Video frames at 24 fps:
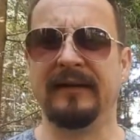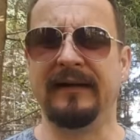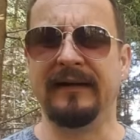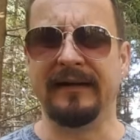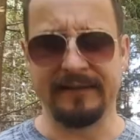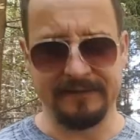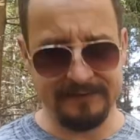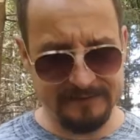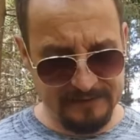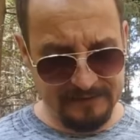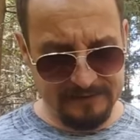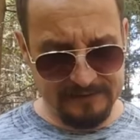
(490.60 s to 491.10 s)

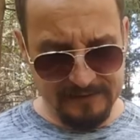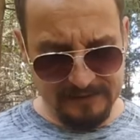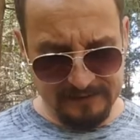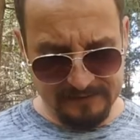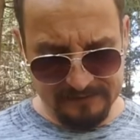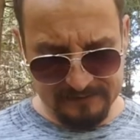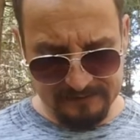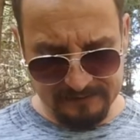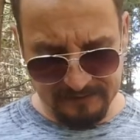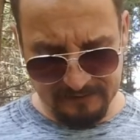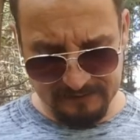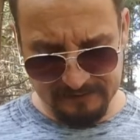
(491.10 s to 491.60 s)
I did it
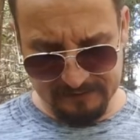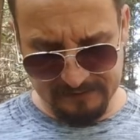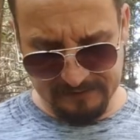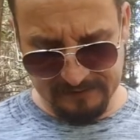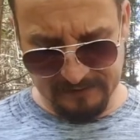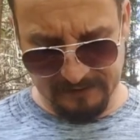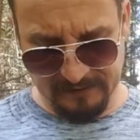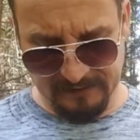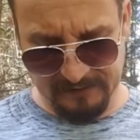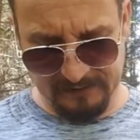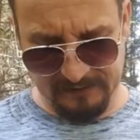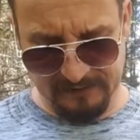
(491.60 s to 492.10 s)
and
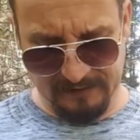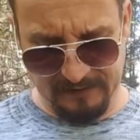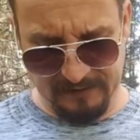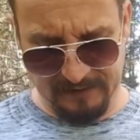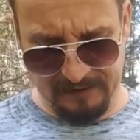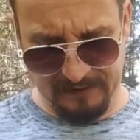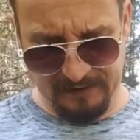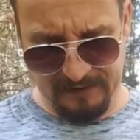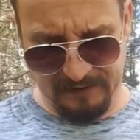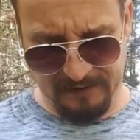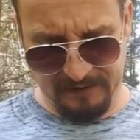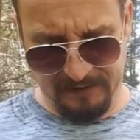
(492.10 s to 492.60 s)
then
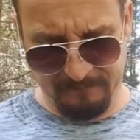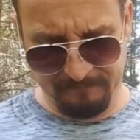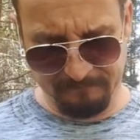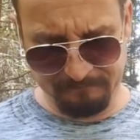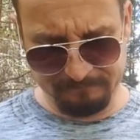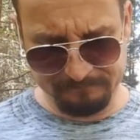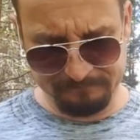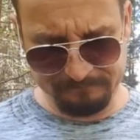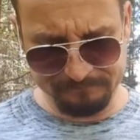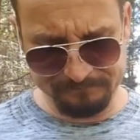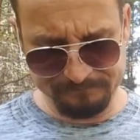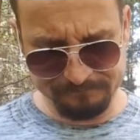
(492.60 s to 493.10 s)
uh,
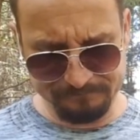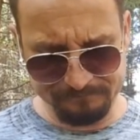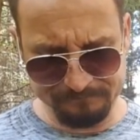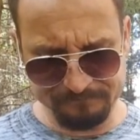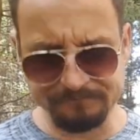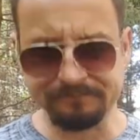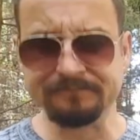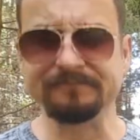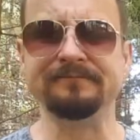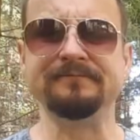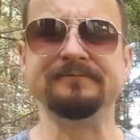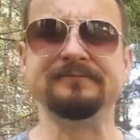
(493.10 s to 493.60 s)

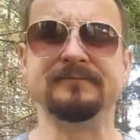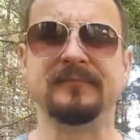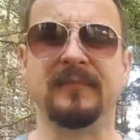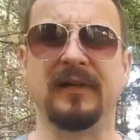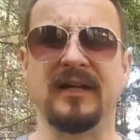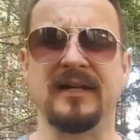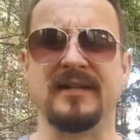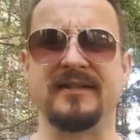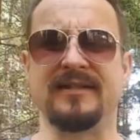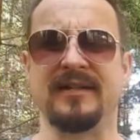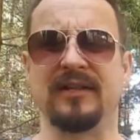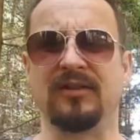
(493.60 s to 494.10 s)

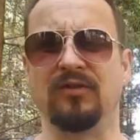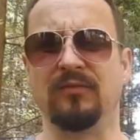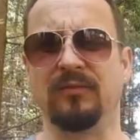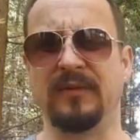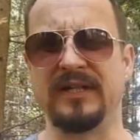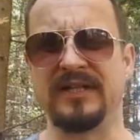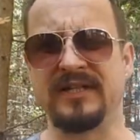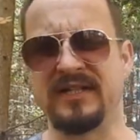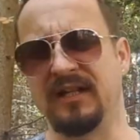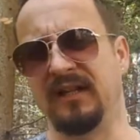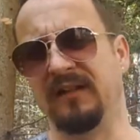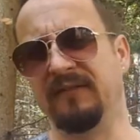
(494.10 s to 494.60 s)
I said to
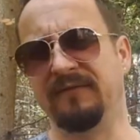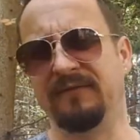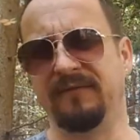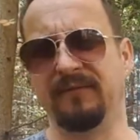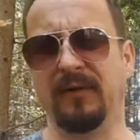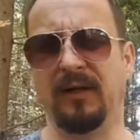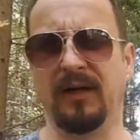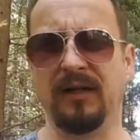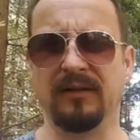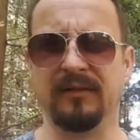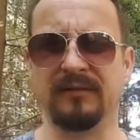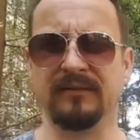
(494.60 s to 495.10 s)
myself,
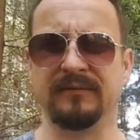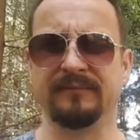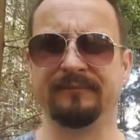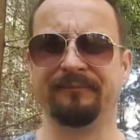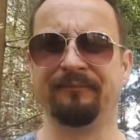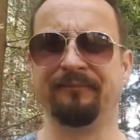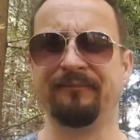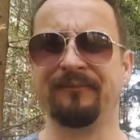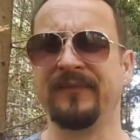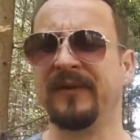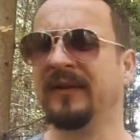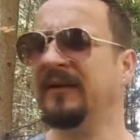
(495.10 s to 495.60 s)
well,
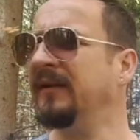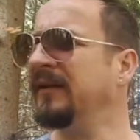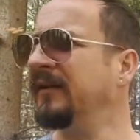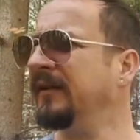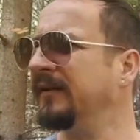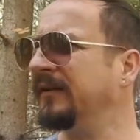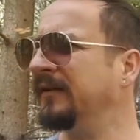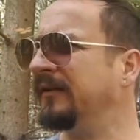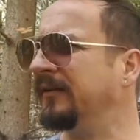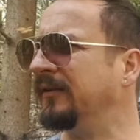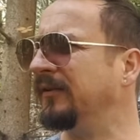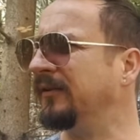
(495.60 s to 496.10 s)

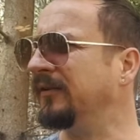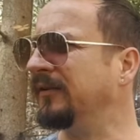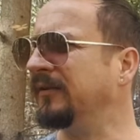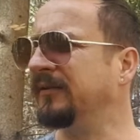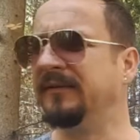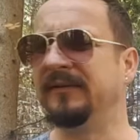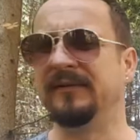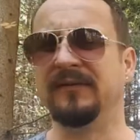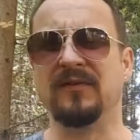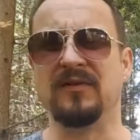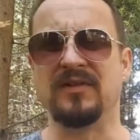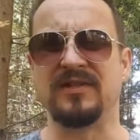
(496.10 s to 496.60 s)
you know,
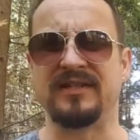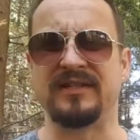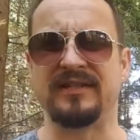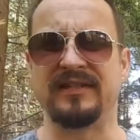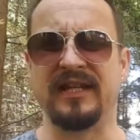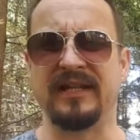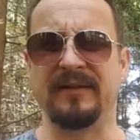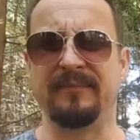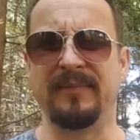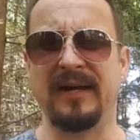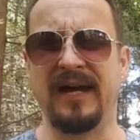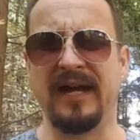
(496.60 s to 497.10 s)
it wasn't
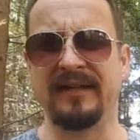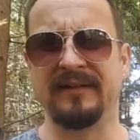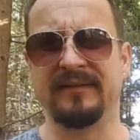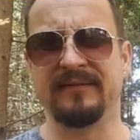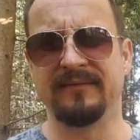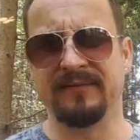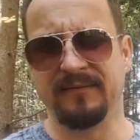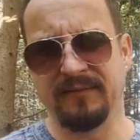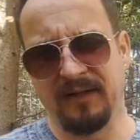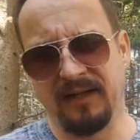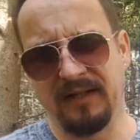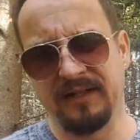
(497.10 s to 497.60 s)
that bad.
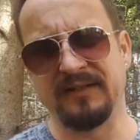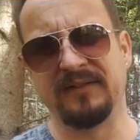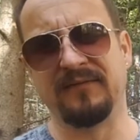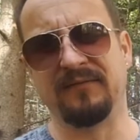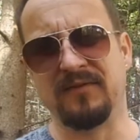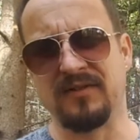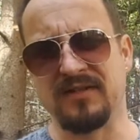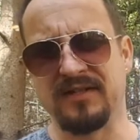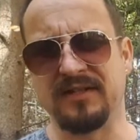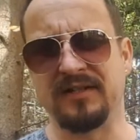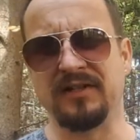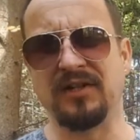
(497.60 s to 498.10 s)
It
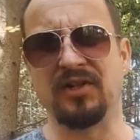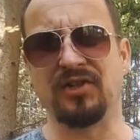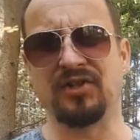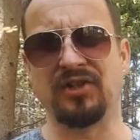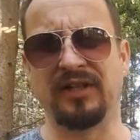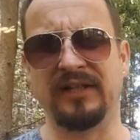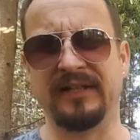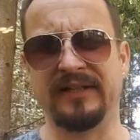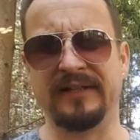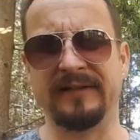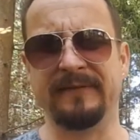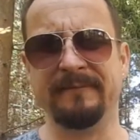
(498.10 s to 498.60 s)
was
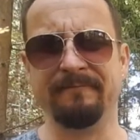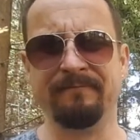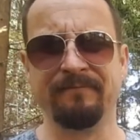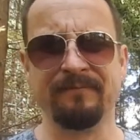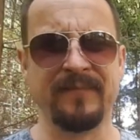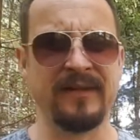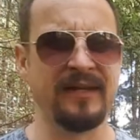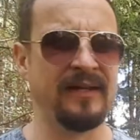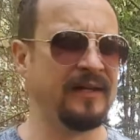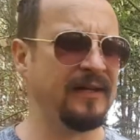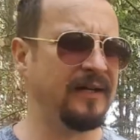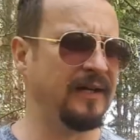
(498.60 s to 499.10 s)
initially,
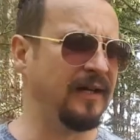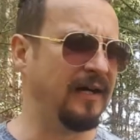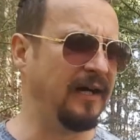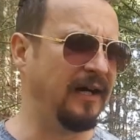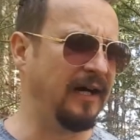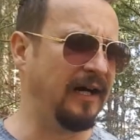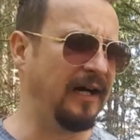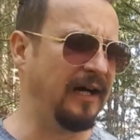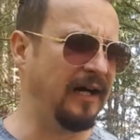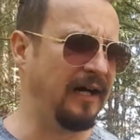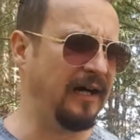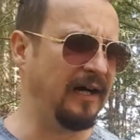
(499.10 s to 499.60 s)

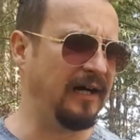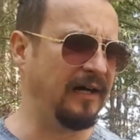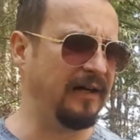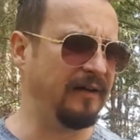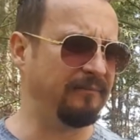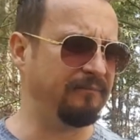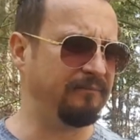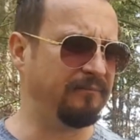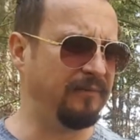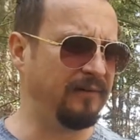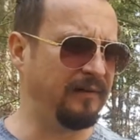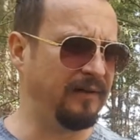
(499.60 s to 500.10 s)
uh,
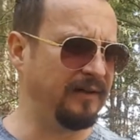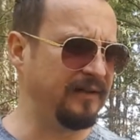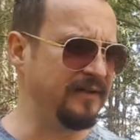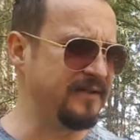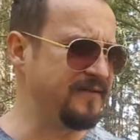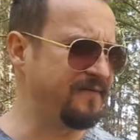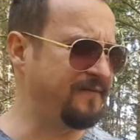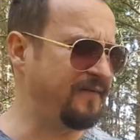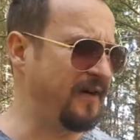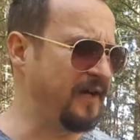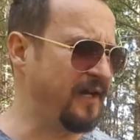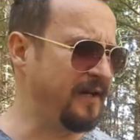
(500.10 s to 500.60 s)

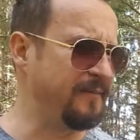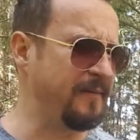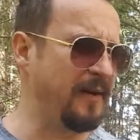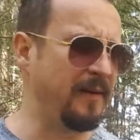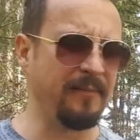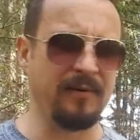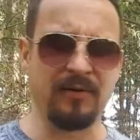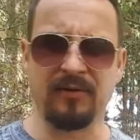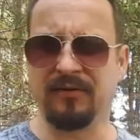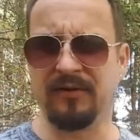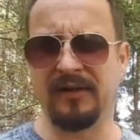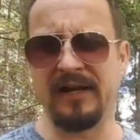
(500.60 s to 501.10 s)
if I
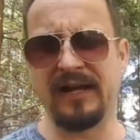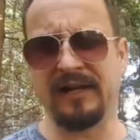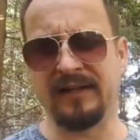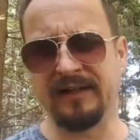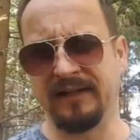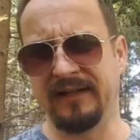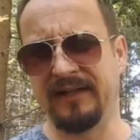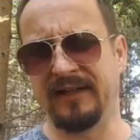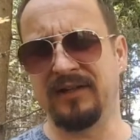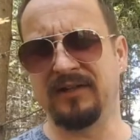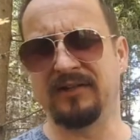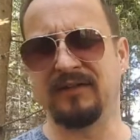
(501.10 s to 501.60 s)
remember
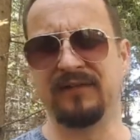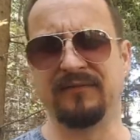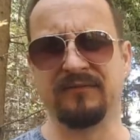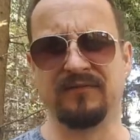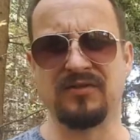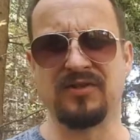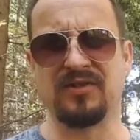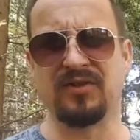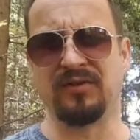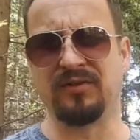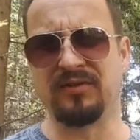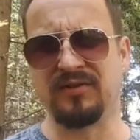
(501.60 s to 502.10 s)
correctly, it
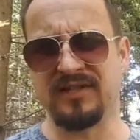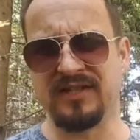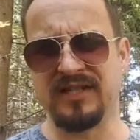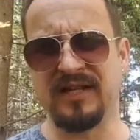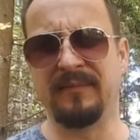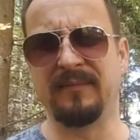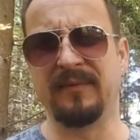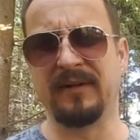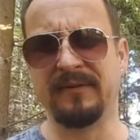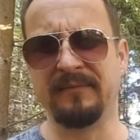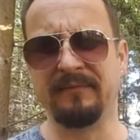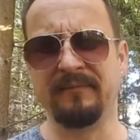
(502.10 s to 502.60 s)
was through the
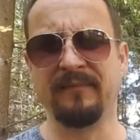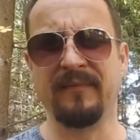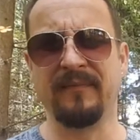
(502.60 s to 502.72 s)
summer,